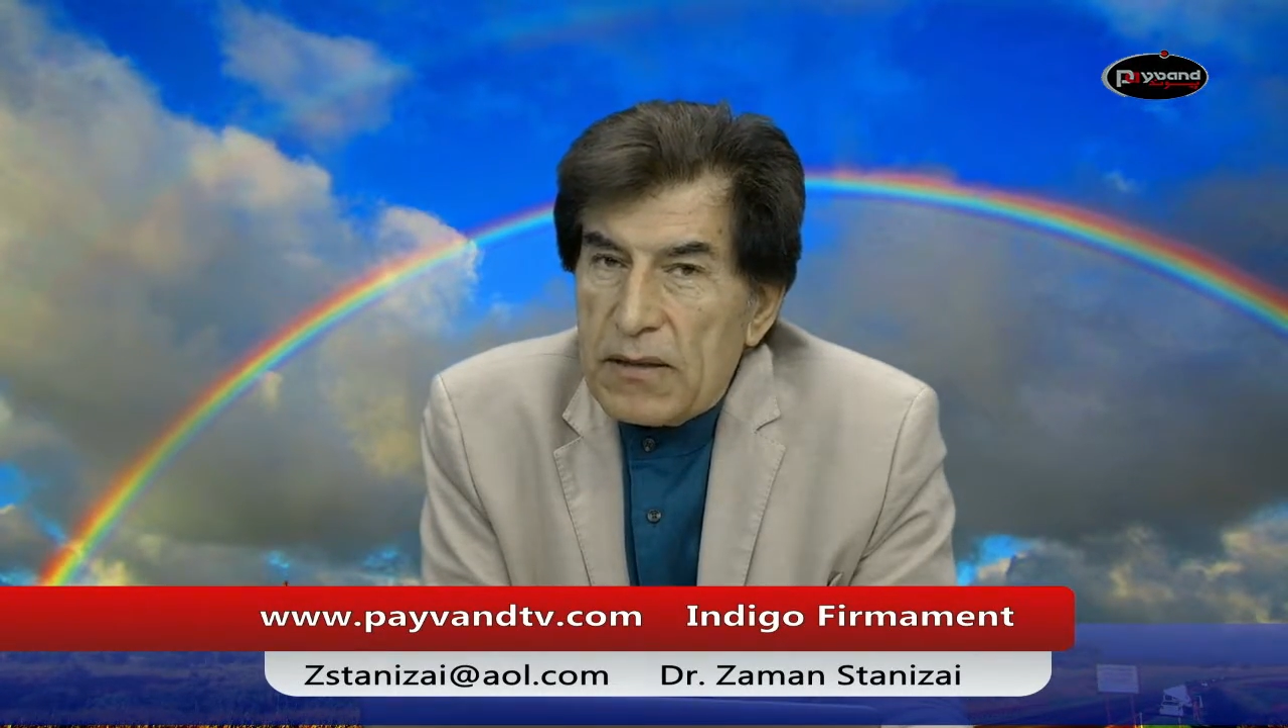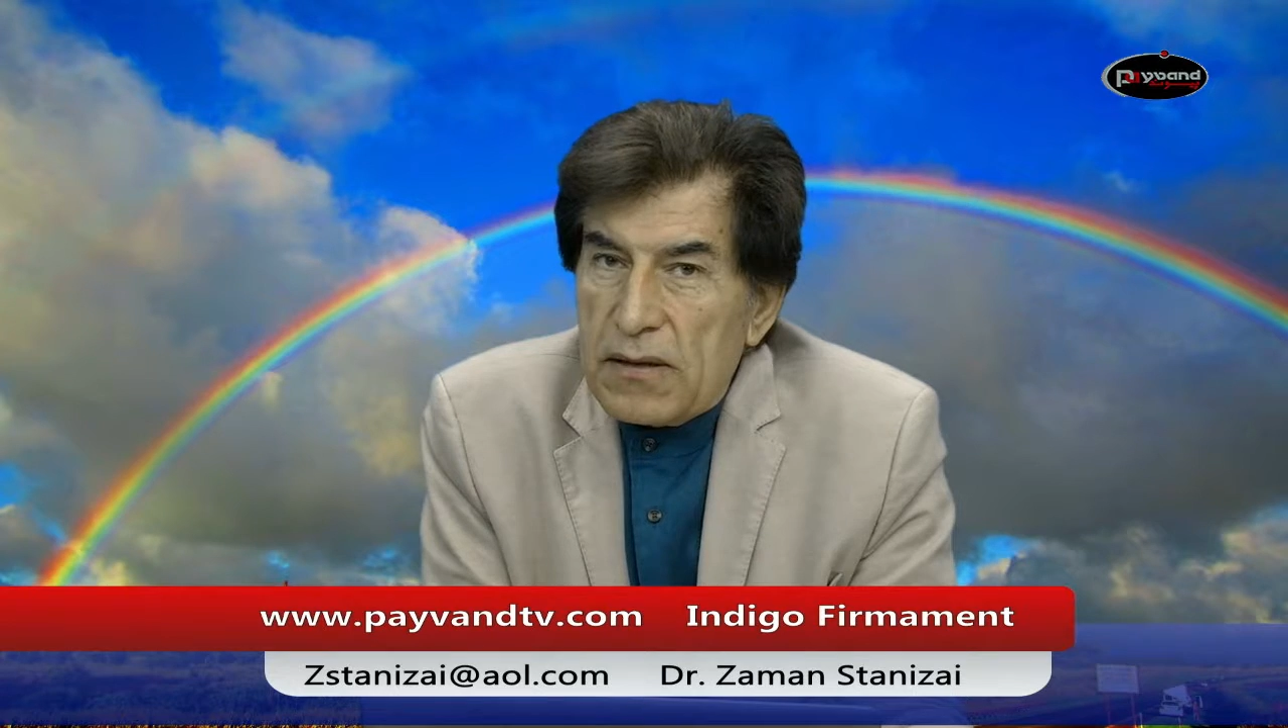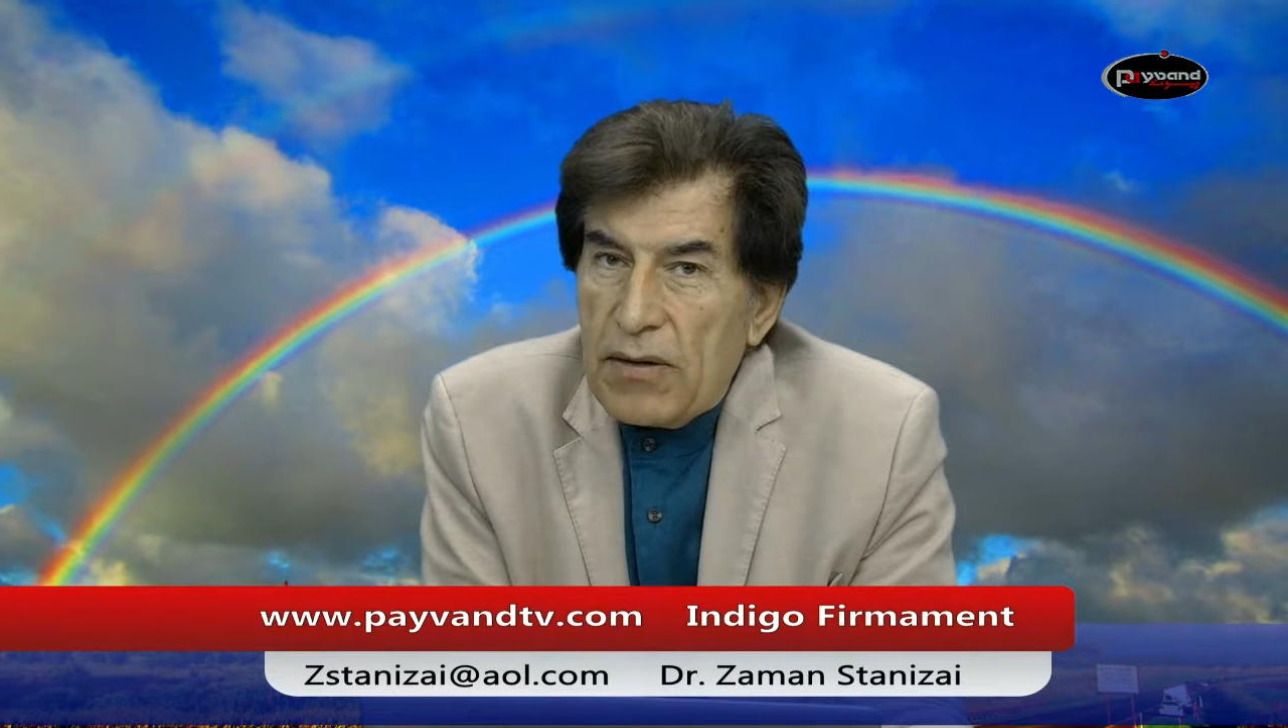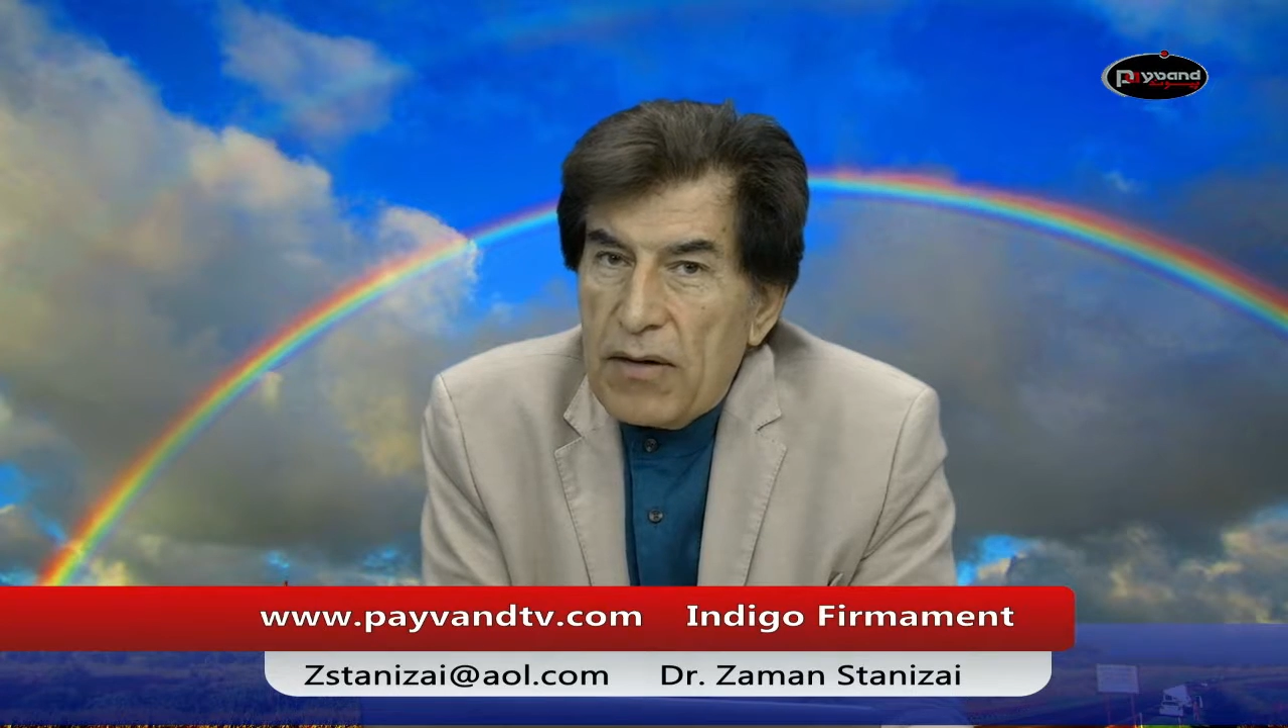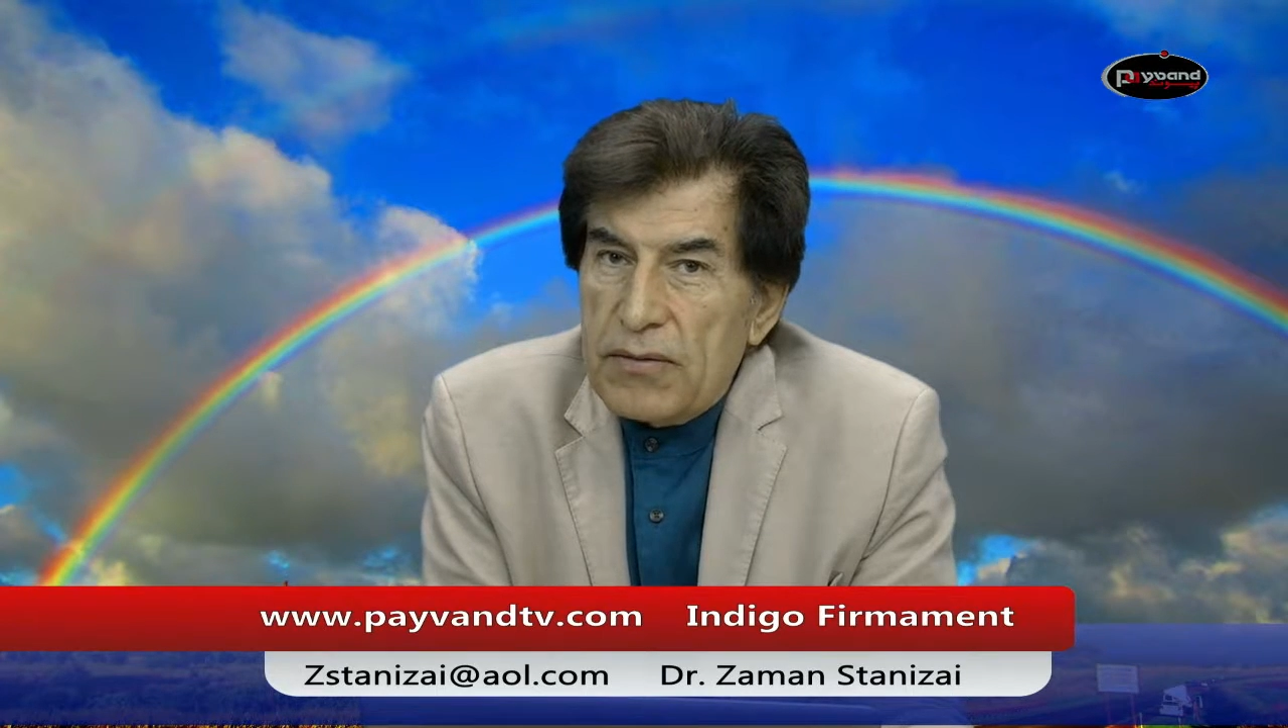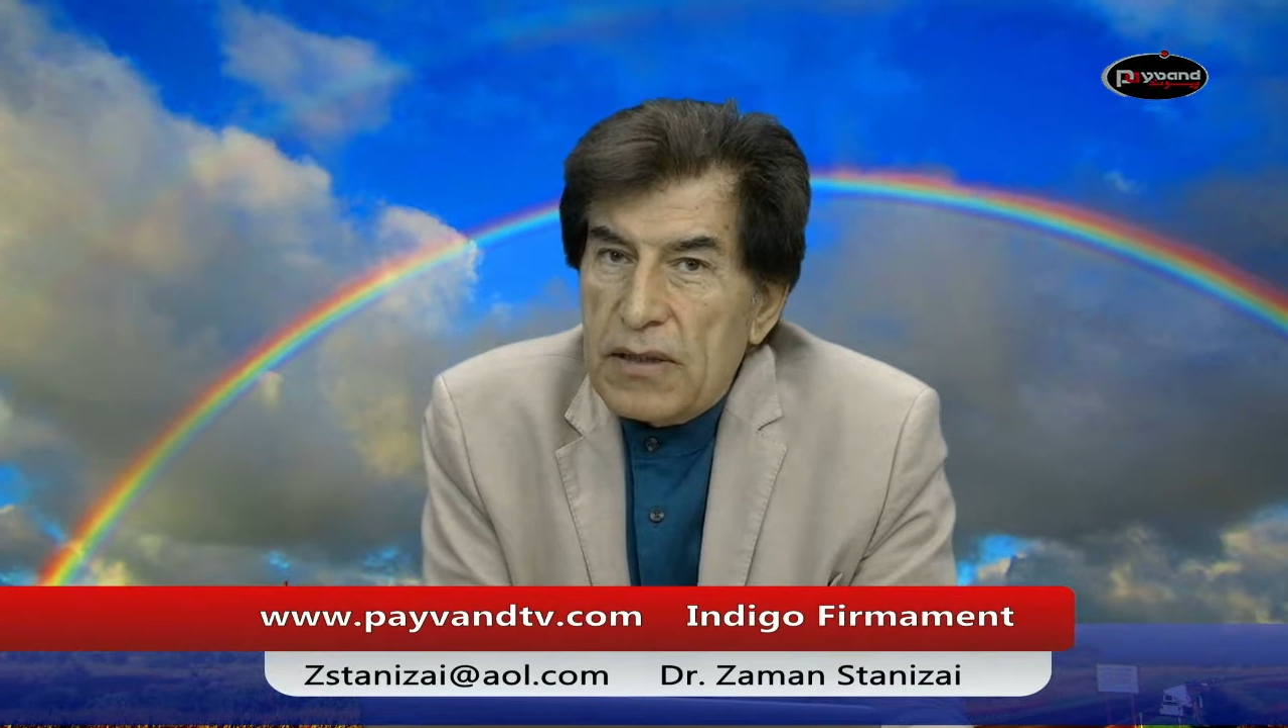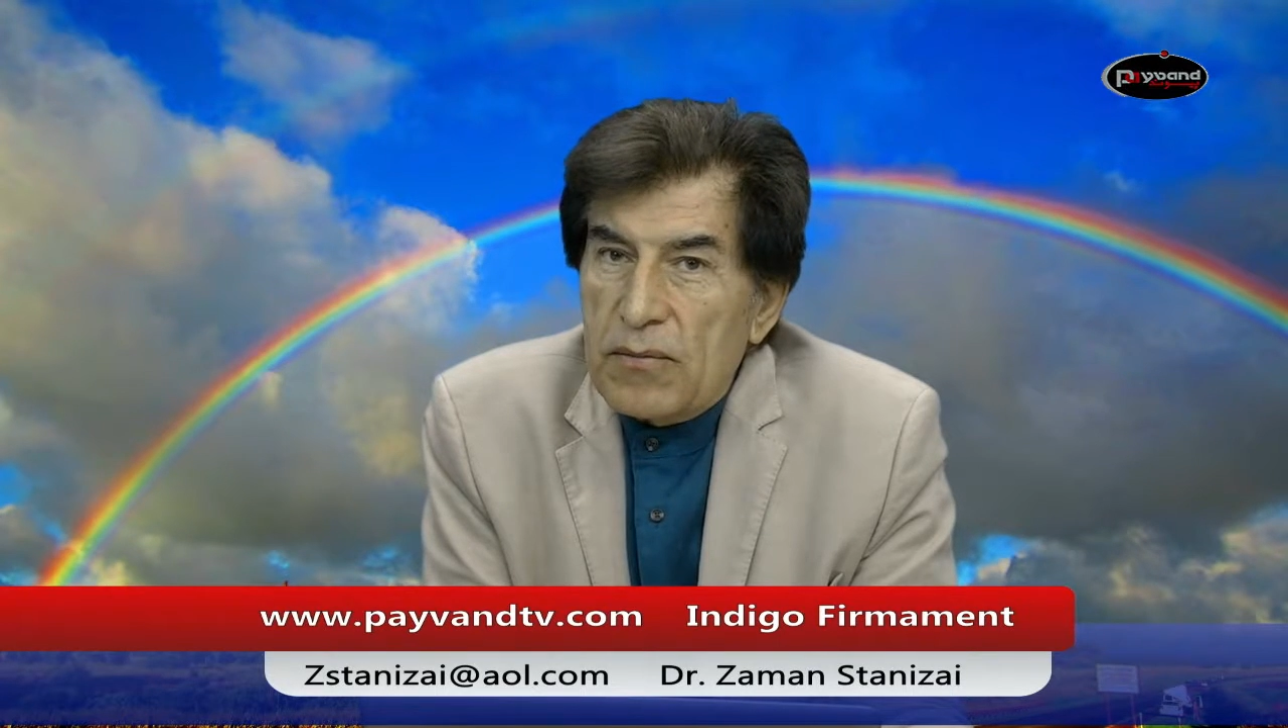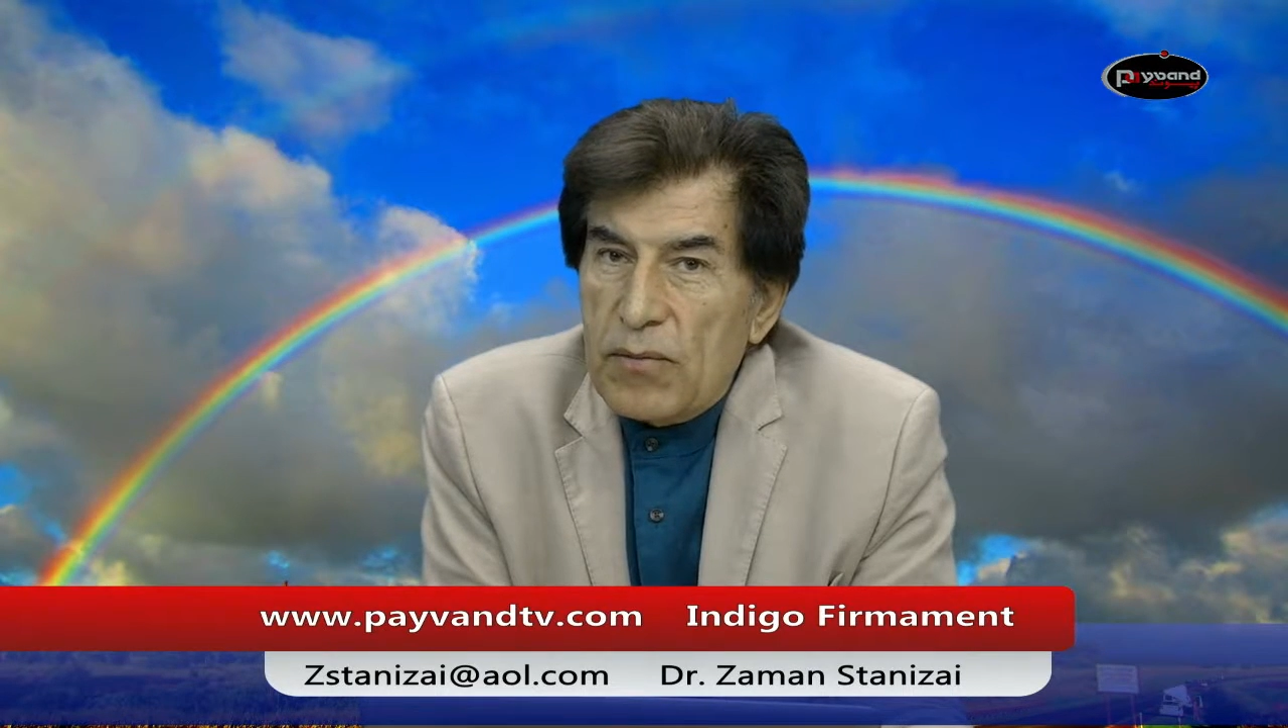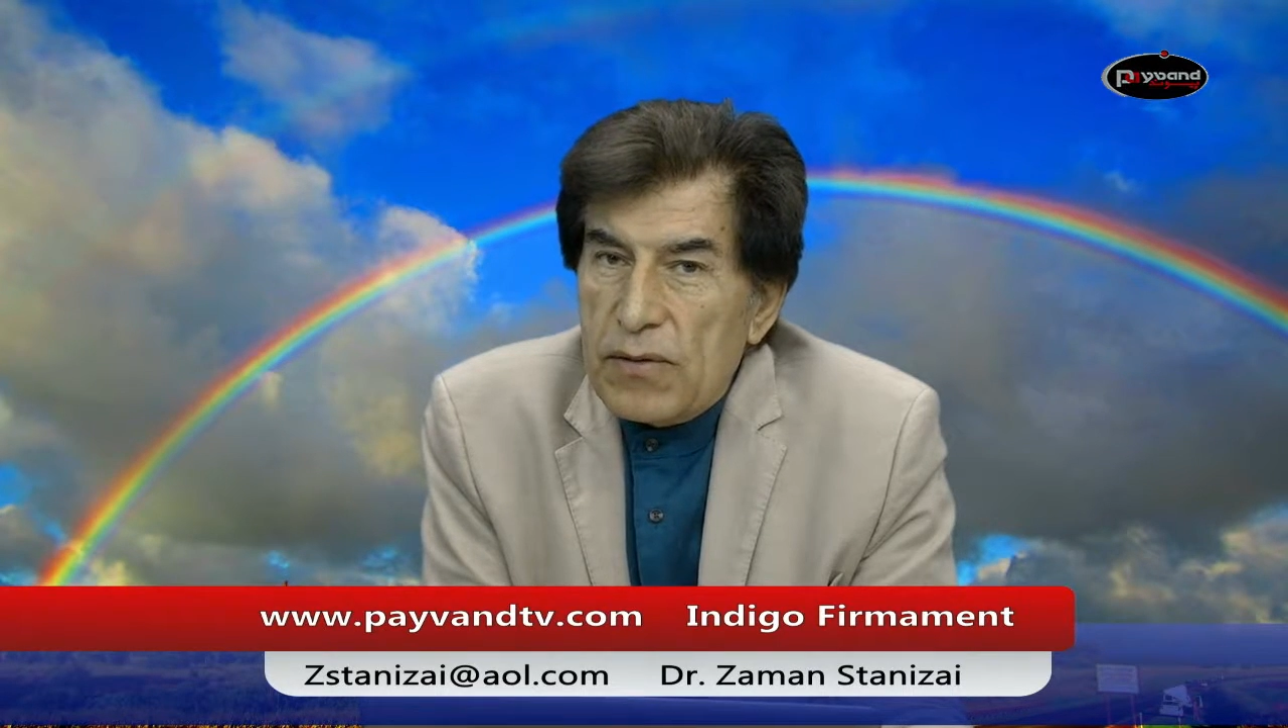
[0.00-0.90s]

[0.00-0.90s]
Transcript: surrounding